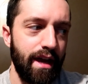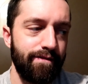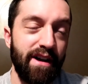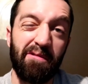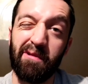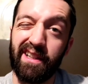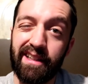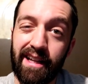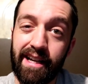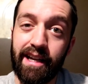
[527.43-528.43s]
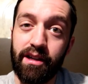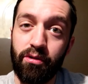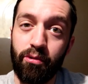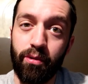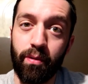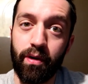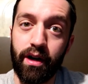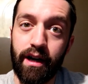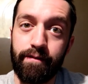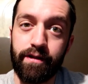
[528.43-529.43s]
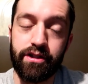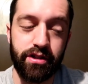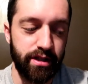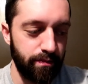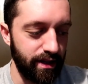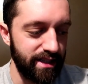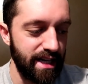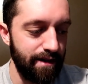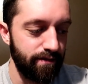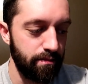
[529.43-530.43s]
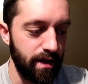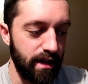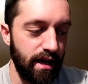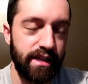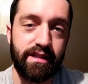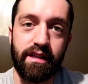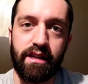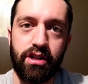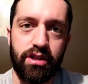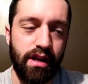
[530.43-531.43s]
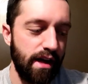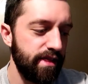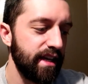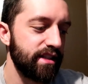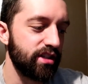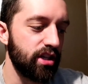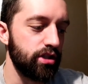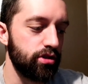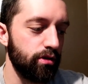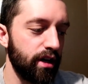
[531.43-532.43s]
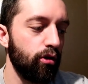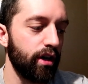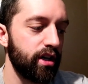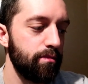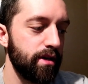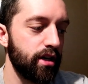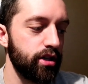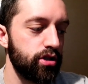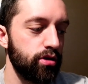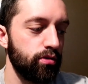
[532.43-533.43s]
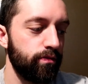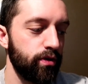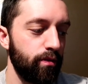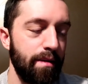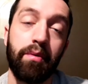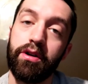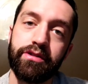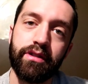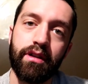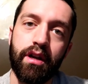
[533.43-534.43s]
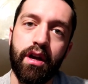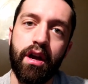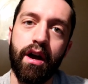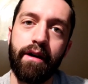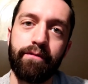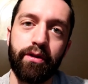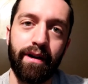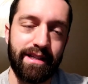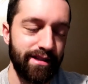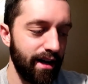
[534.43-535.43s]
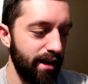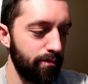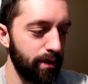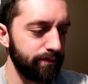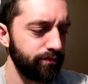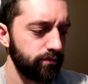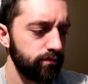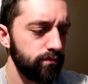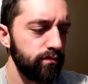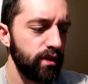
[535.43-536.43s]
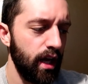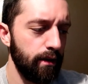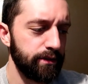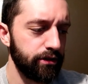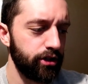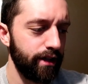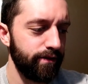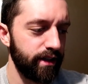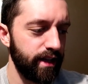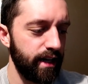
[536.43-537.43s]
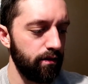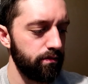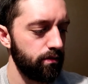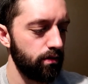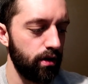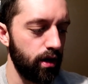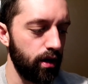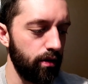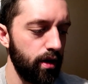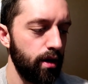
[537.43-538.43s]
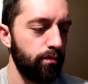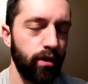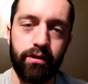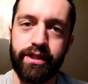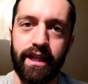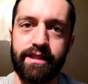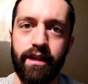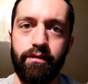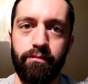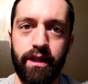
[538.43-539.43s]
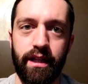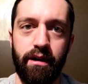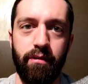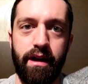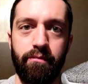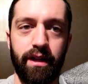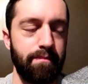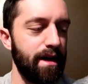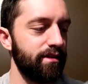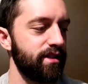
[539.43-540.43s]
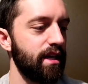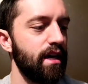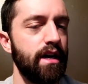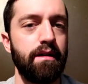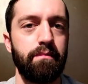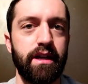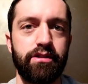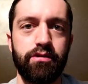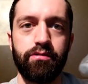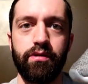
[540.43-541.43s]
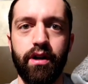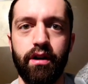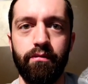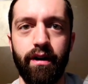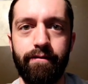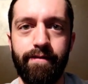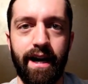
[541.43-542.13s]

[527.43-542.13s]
if I really like it or if it's just something that's not for me. It's a good, I think it's a good shoe, or it could be a good shoe for the right person and for the right style, but I'm still trying to figure that out. Pros, like I said, really lightweight, really bouncy, makes you run